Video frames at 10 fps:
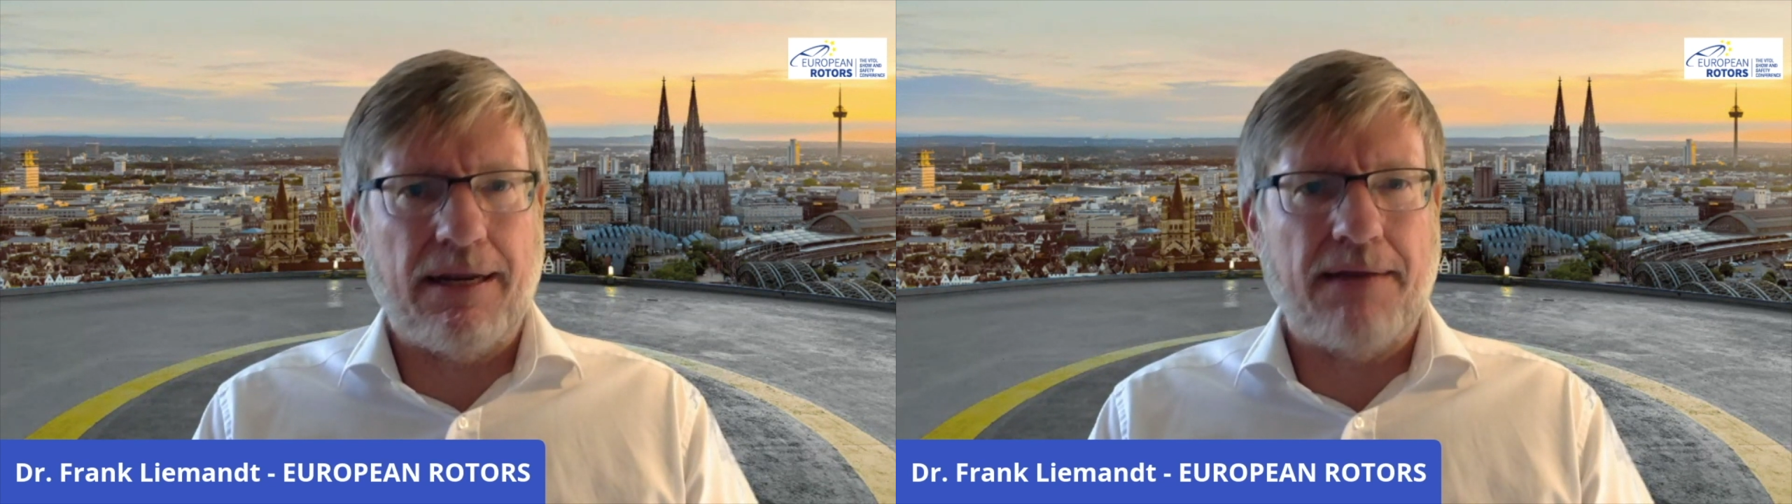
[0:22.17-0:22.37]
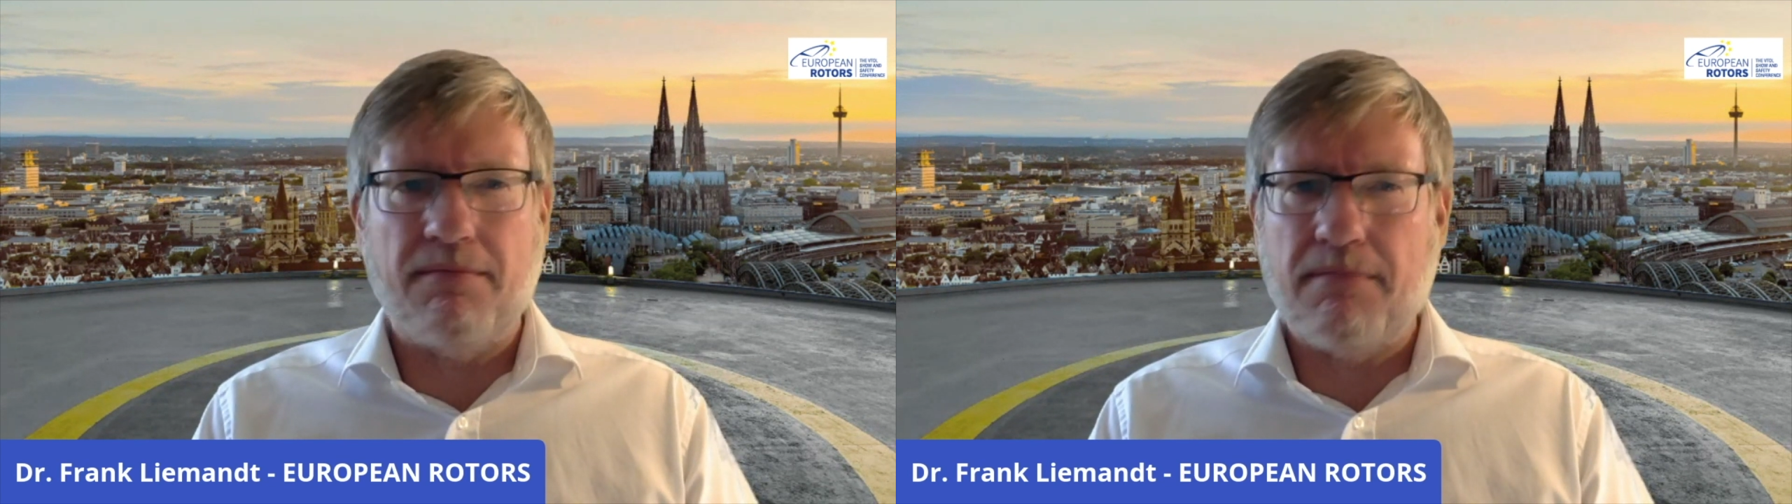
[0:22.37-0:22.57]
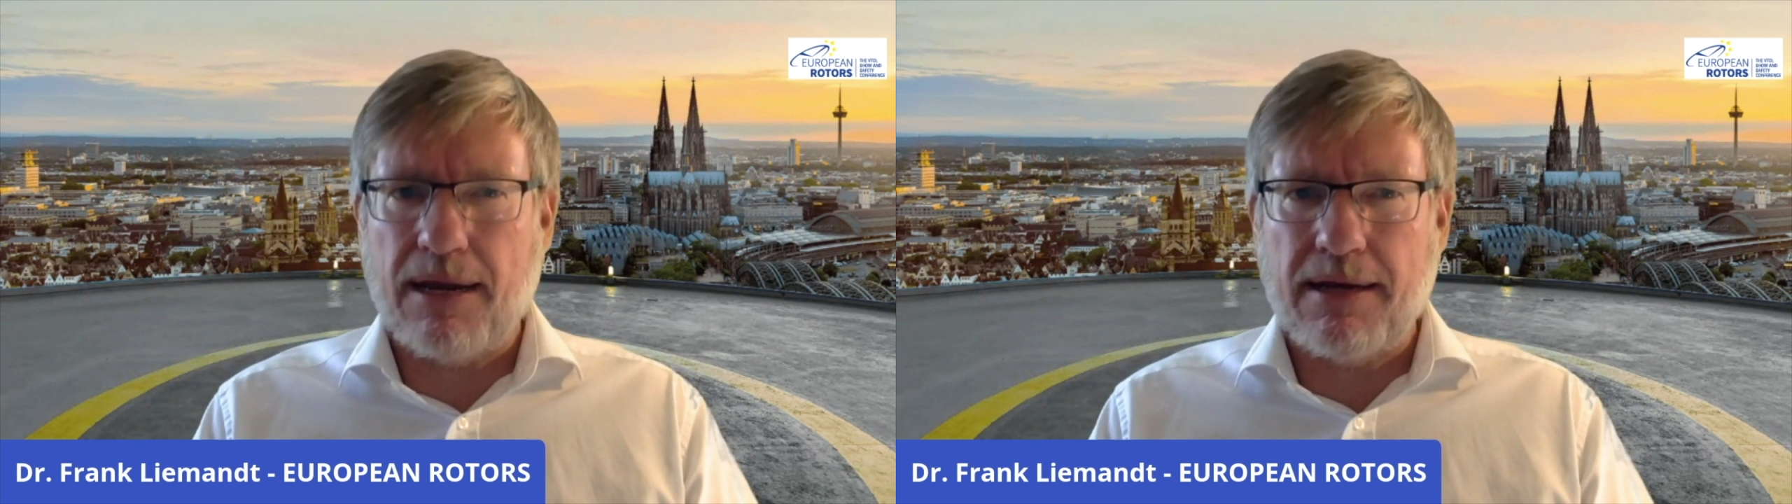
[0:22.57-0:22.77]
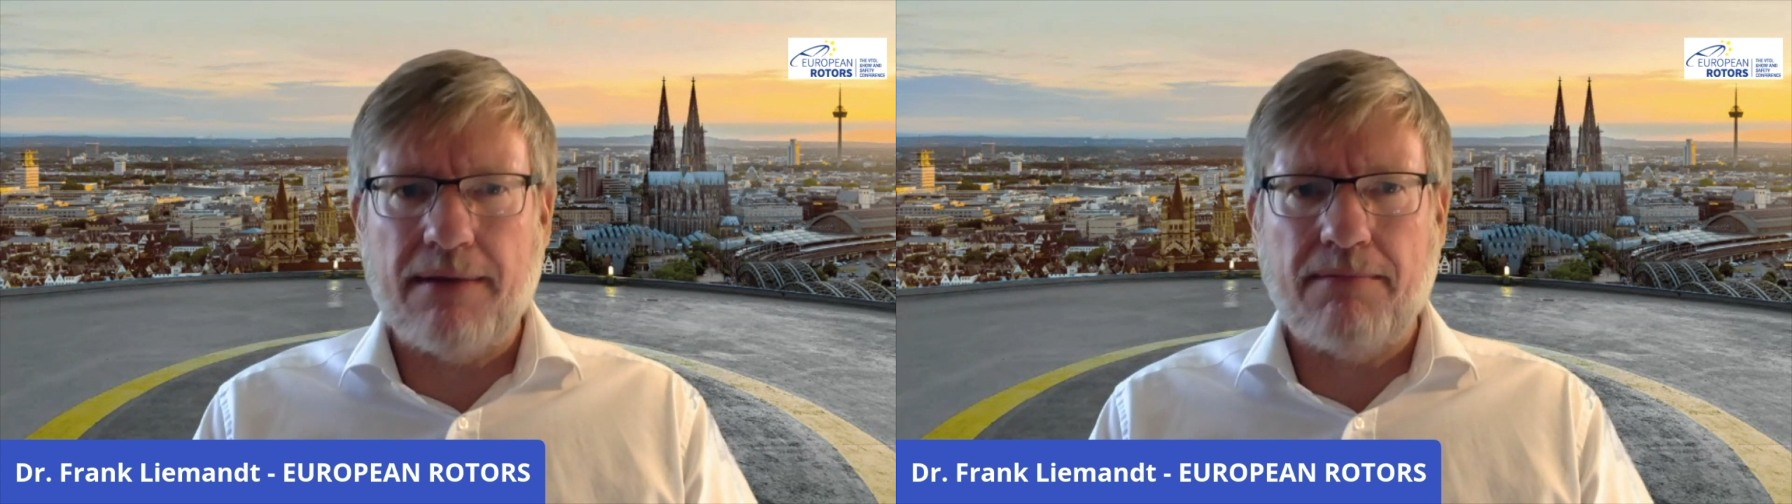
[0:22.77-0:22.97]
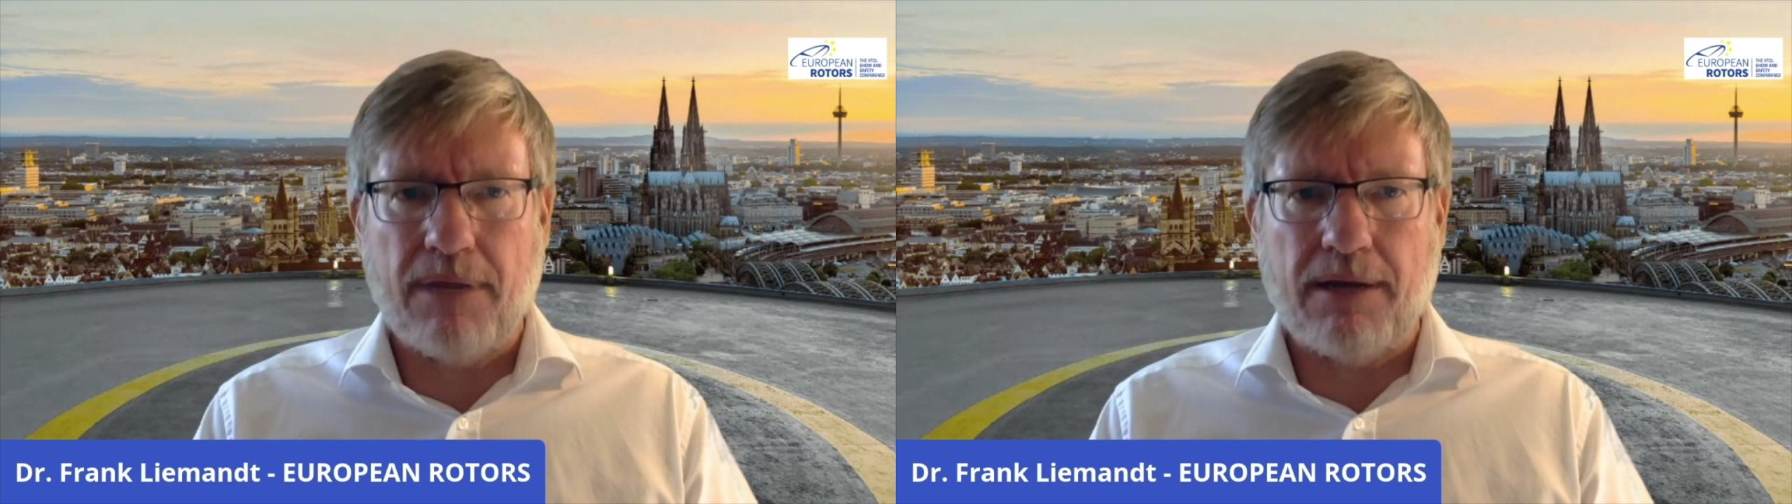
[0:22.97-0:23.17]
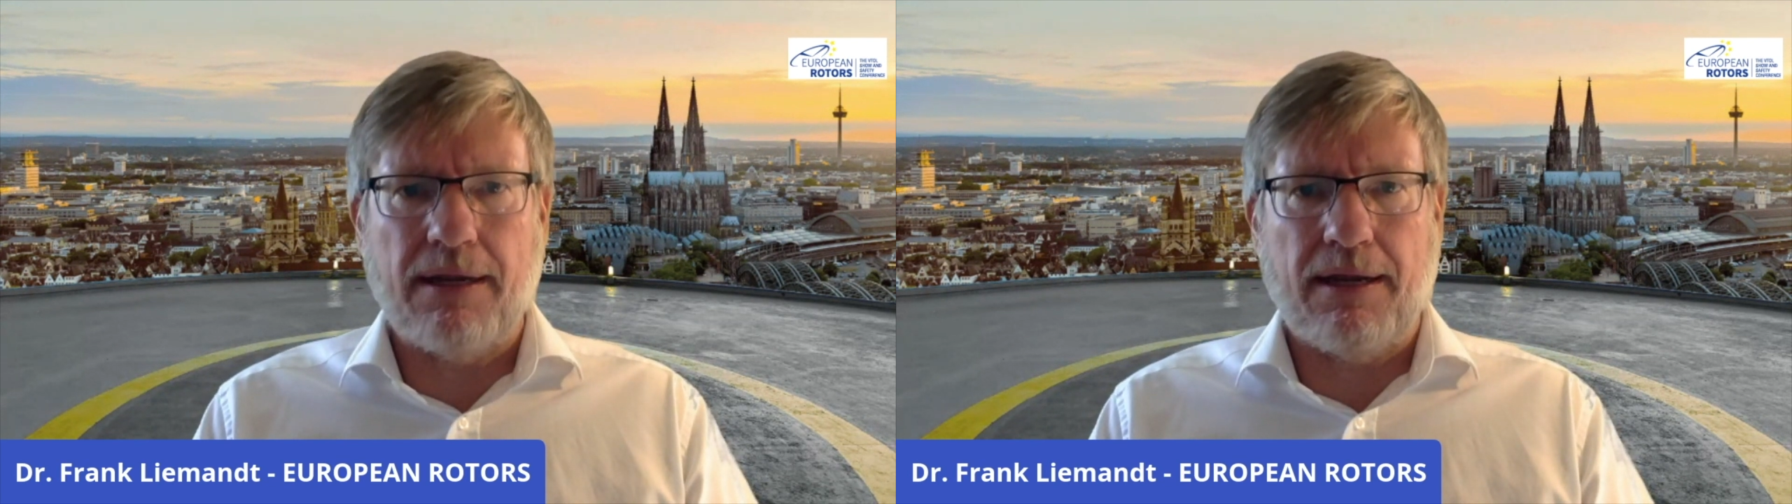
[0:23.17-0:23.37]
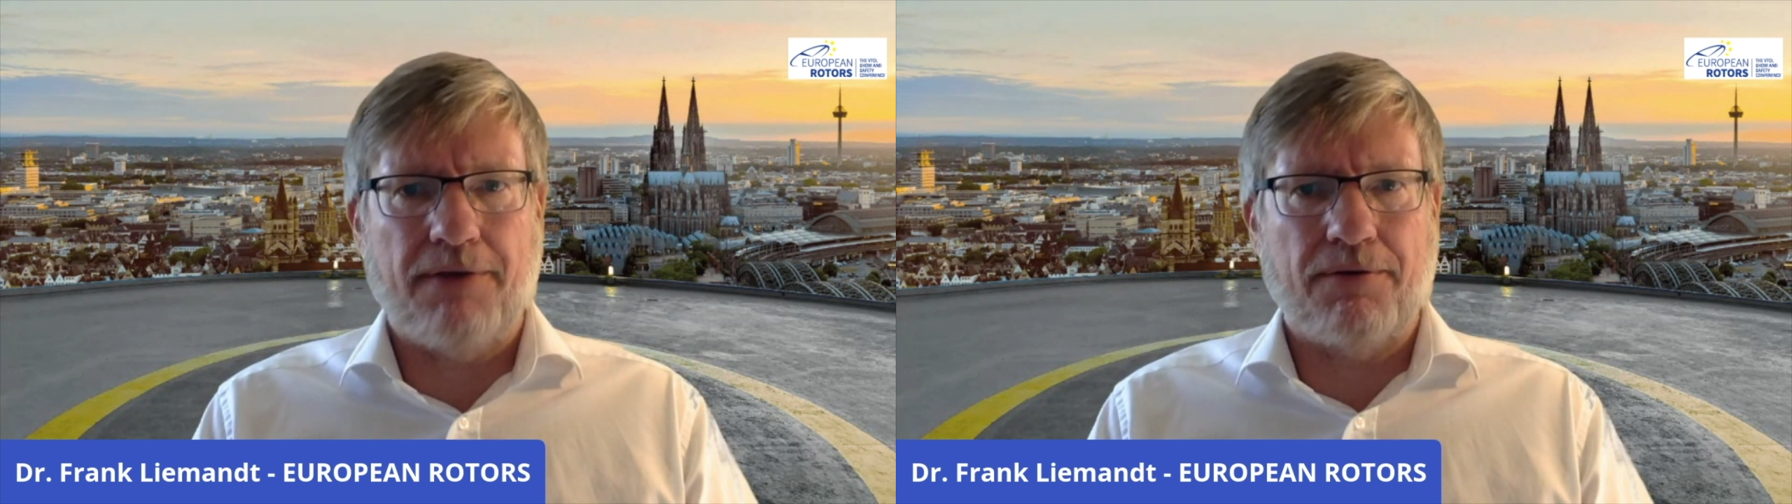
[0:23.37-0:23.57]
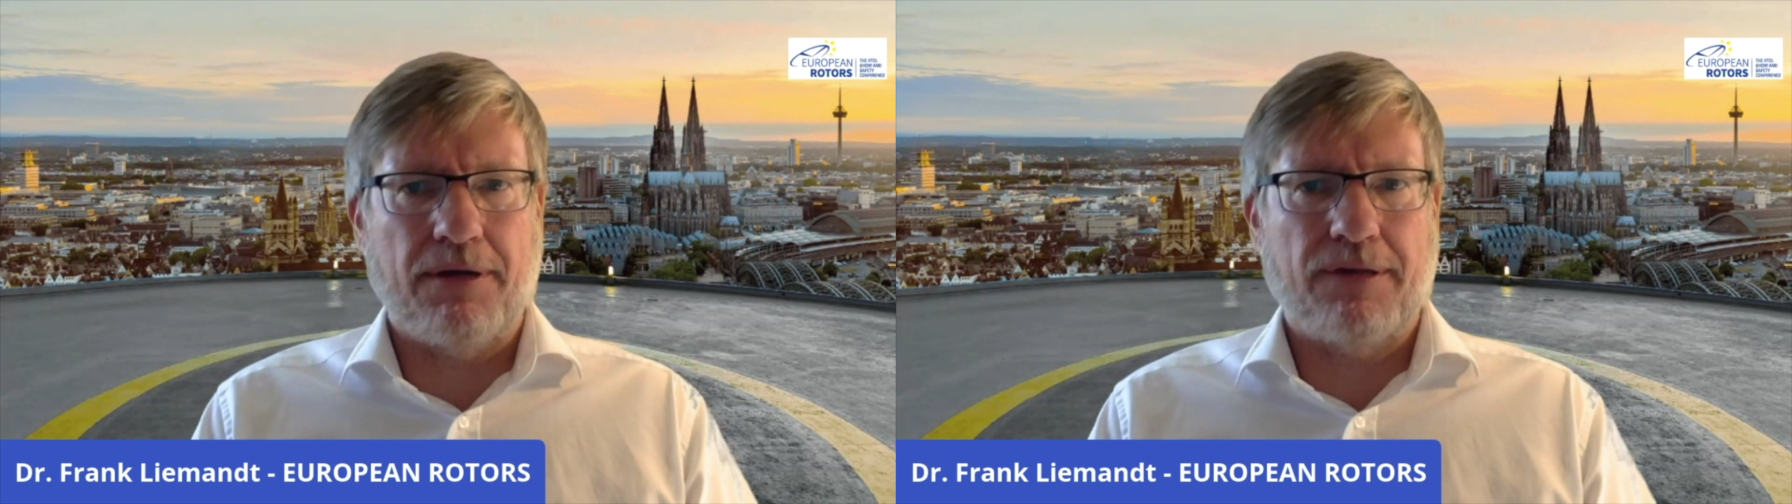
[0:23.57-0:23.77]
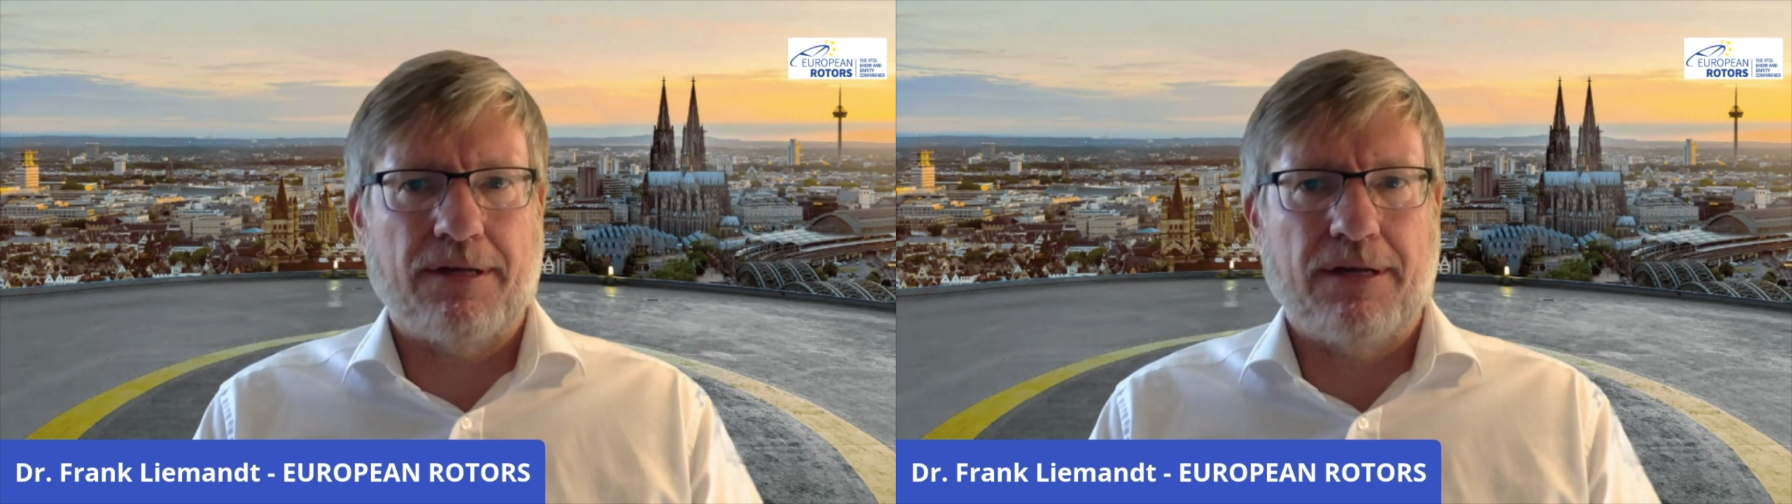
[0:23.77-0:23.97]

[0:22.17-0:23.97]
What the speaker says: in many, many areas.